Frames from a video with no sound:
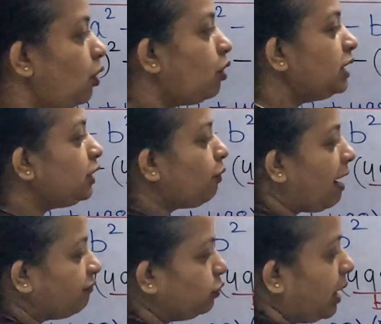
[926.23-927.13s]
Only you
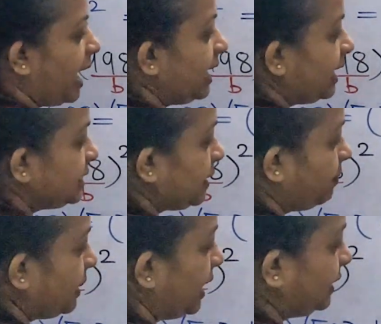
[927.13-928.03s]
have to add and
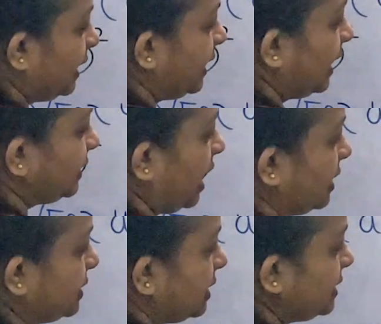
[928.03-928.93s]
subtract and get the
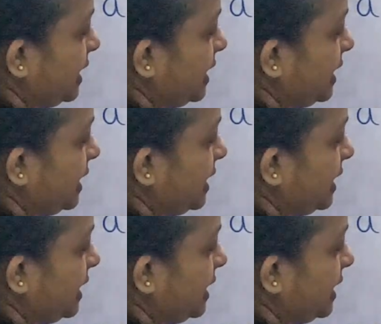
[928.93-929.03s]
answer.